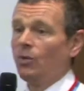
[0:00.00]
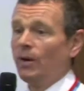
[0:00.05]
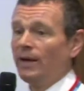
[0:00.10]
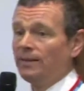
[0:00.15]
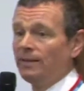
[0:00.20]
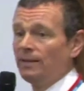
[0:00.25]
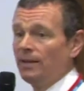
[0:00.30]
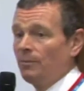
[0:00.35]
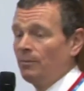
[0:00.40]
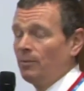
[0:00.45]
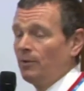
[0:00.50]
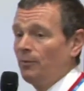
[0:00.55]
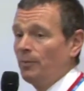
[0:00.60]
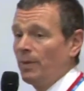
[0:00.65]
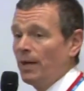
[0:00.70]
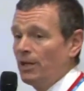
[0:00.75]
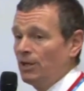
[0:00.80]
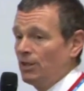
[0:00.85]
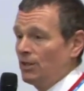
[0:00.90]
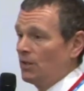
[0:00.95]
quite a number of
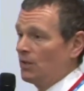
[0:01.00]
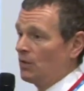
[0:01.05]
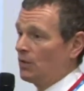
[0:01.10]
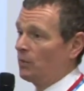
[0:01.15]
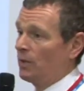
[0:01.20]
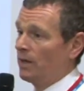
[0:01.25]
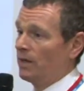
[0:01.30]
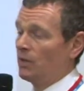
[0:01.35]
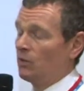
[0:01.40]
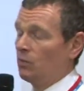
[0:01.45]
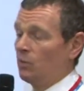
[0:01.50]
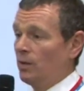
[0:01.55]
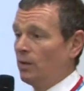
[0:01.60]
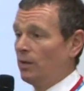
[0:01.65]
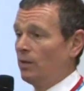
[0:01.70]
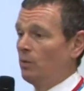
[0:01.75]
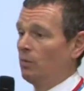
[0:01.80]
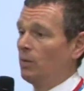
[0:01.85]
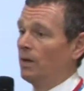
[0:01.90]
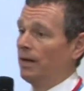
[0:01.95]
patients where it's
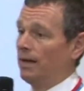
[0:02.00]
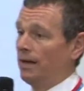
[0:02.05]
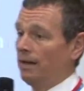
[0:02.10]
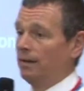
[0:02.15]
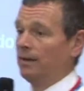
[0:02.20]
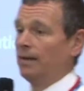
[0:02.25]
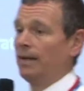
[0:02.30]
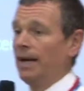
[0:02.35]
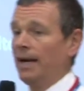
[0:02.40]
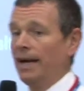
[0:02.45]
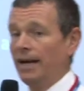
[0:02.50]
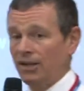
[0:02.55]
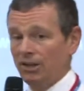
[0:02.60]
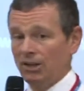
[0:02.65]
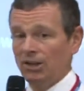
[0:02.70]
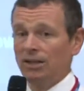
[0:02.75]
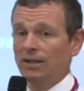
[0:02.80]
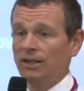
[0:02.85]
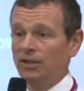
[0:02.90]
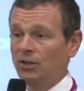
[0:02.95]
worthwhile
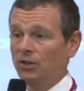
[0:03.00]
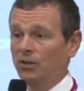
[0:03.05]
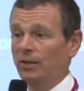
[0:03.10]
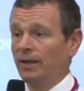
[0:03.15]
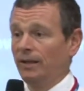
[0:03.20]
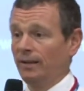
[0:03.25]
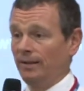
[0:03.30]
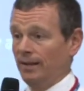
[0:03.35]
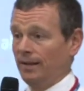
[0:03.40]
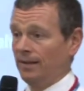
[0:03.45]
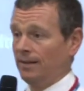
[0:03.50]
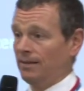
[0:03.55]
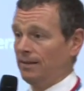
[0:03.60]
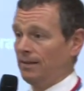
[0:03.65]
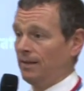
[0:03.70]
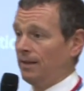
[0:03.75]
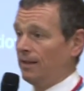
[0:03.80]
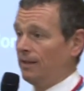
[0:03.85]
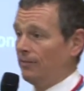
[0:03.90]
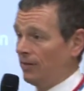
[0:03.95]
actually doing
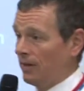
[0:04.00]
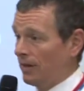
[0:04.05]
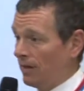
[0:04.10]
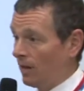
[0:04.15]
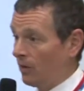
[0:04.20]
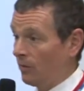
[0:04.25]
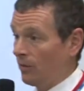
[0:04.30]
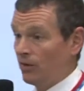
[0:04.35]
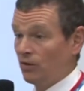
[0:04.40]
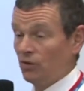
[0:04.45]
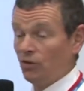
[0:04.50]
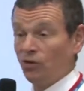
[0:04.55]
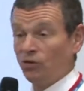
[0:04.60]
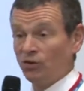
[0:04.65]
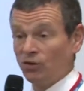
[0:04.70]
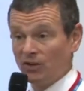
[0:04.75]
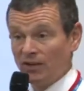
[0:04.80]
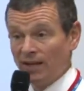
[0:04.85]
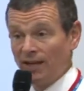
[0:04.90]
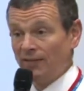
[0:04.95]
things to the liver. In other words, not
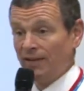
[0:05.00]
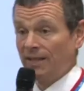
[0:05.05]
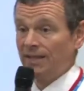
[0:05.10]
just.